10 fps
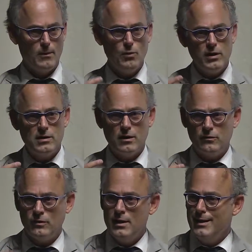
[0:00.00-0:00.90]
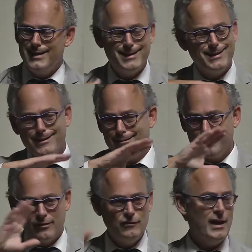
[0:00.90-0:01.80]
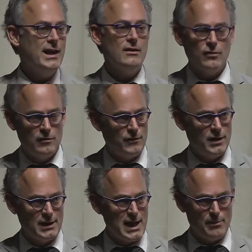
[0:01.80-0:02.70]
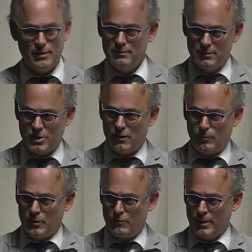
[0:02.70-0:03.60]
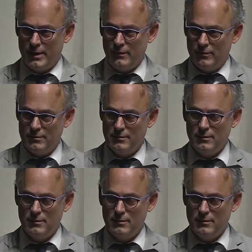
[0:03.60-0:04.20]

what he does is the settings aren't very elaborate in Shakespeare's plays.